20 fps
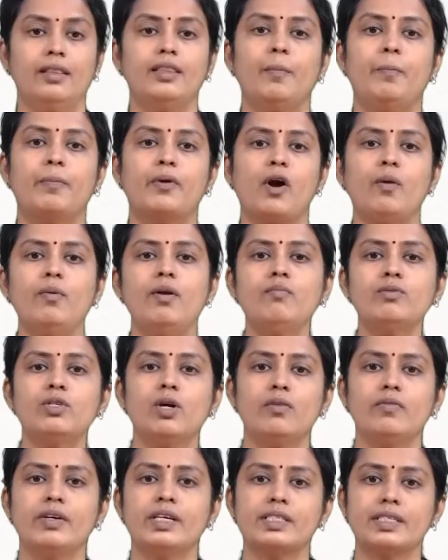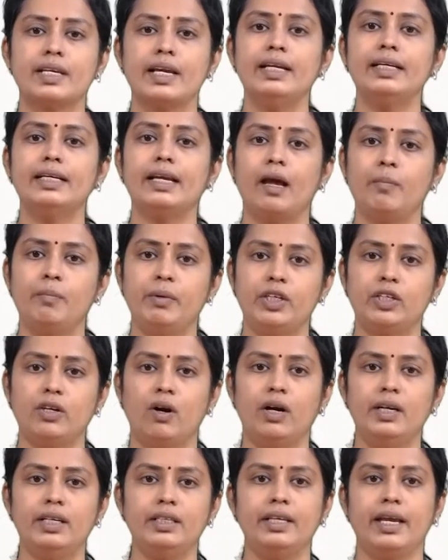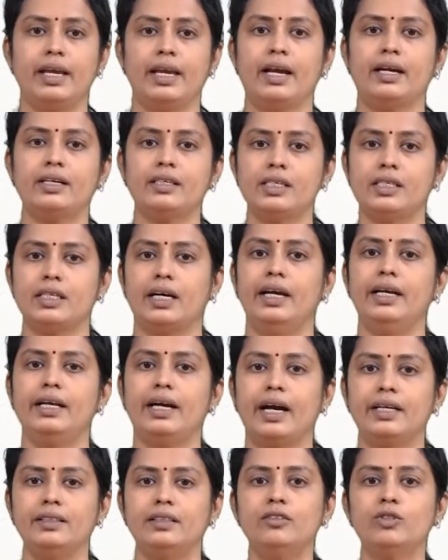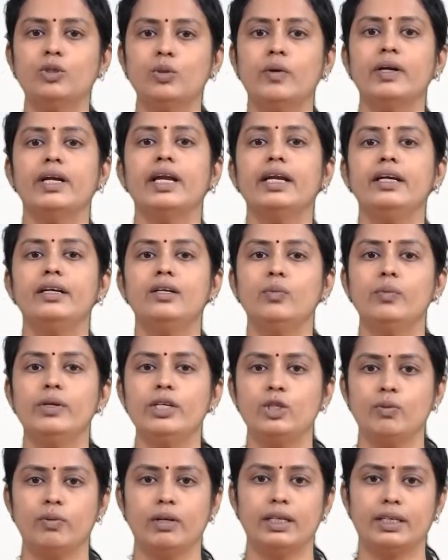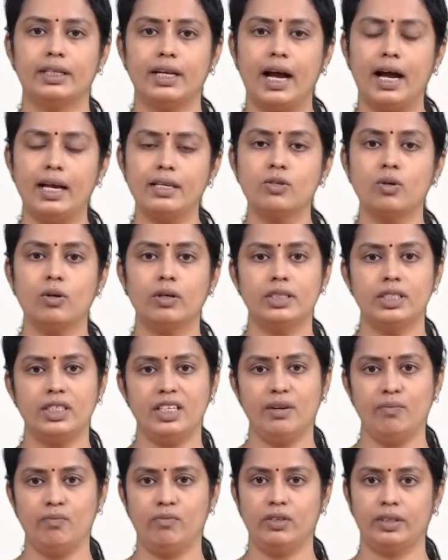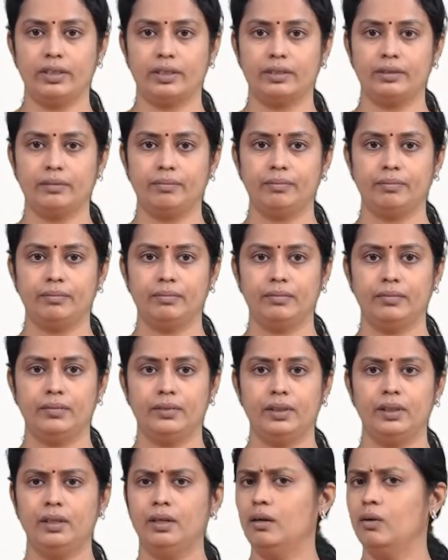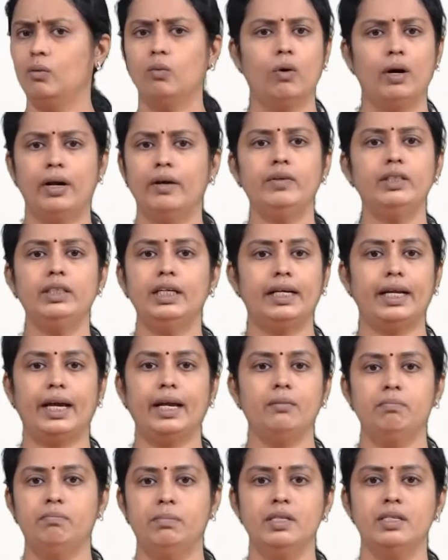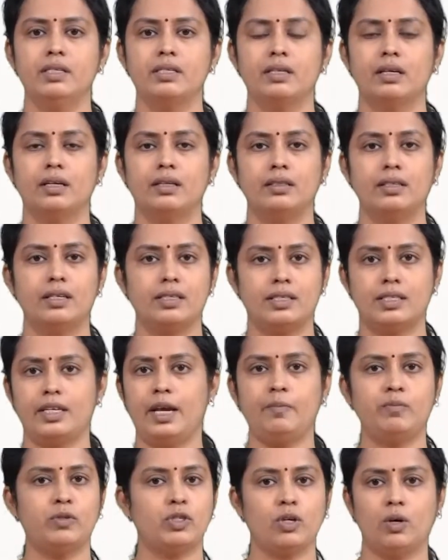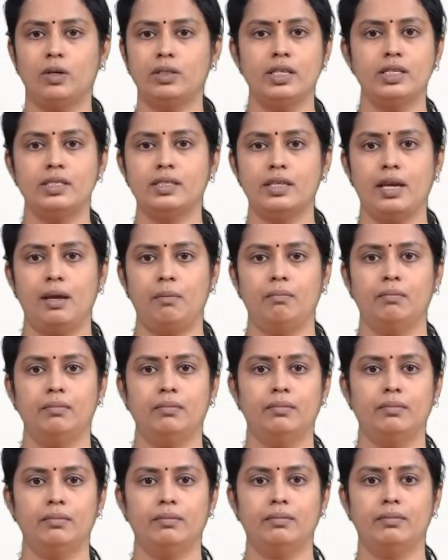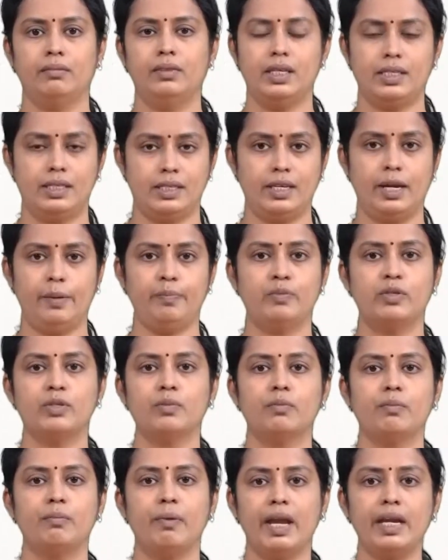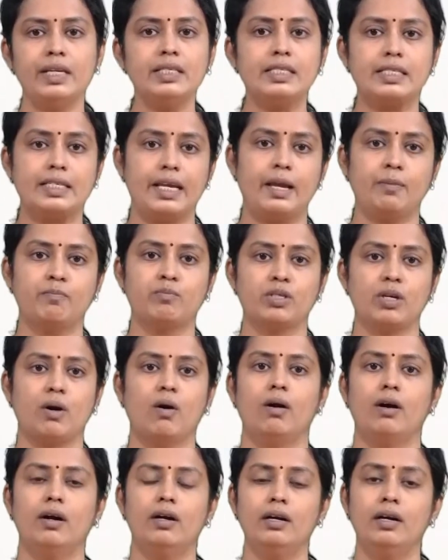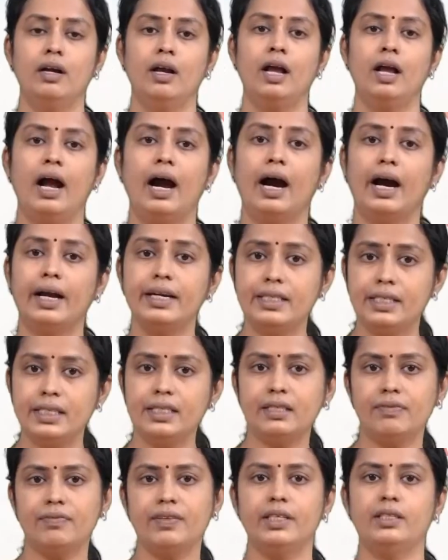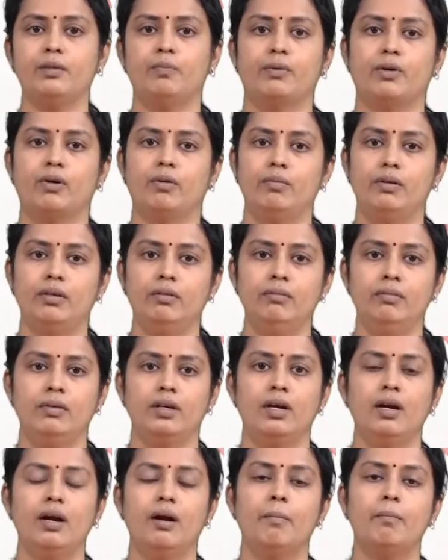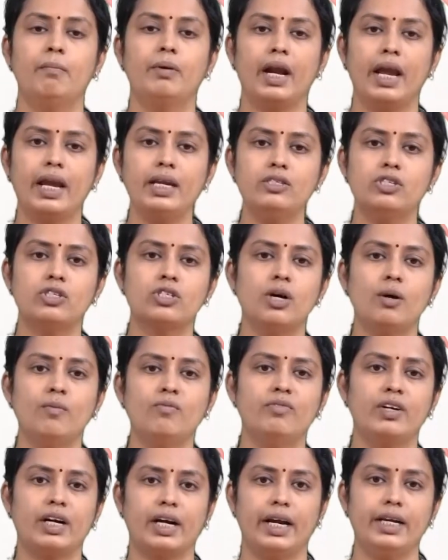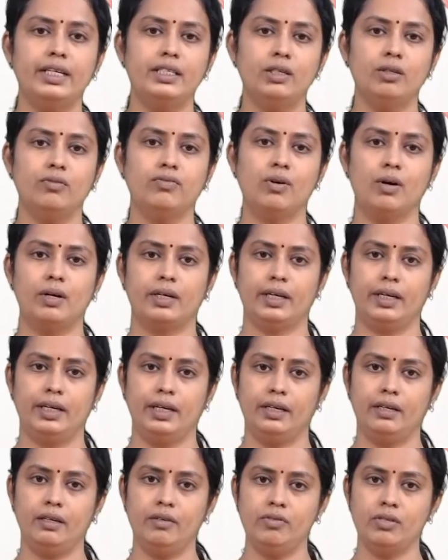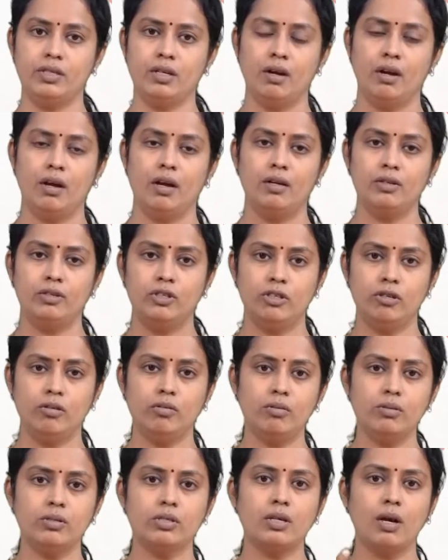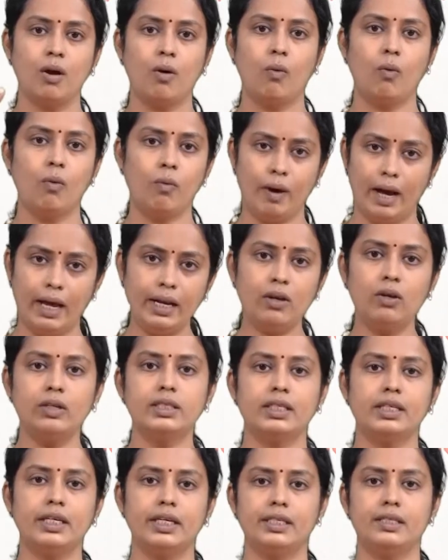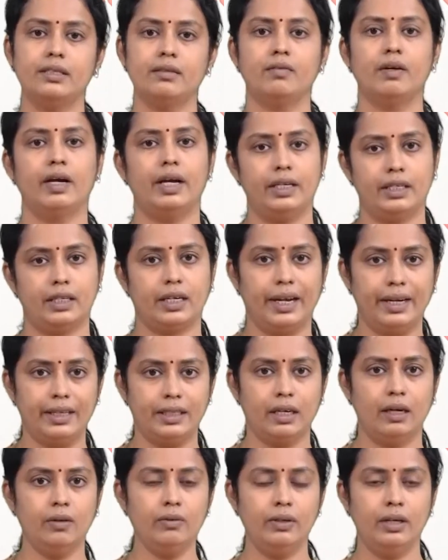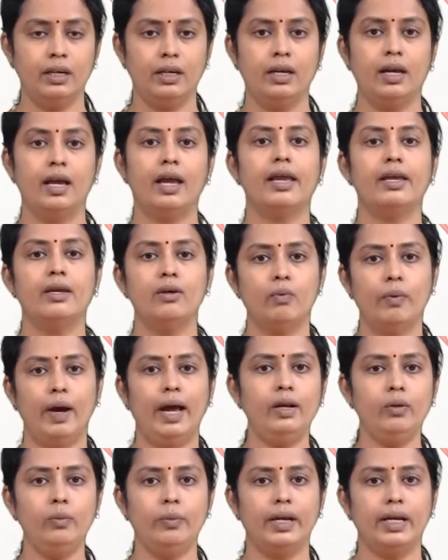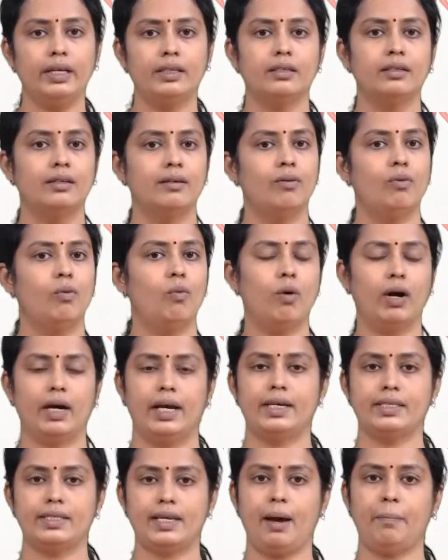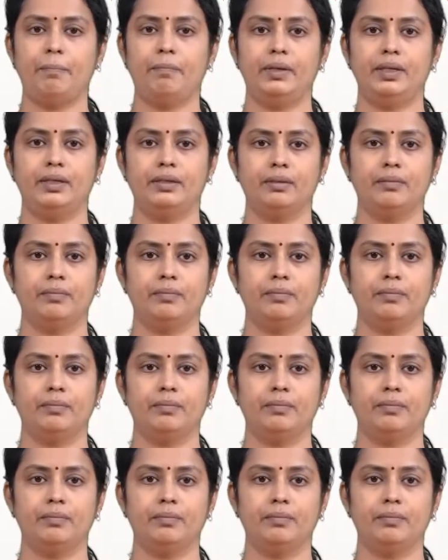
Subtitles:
The problem solving skill can be taught in the young child either through an individual task or teamwork. Whatever the type is, the steps are the same. The main steps are identify the problem, brainstorm variety of alternatives, choose one alternative and try it out, evaluate what has happened.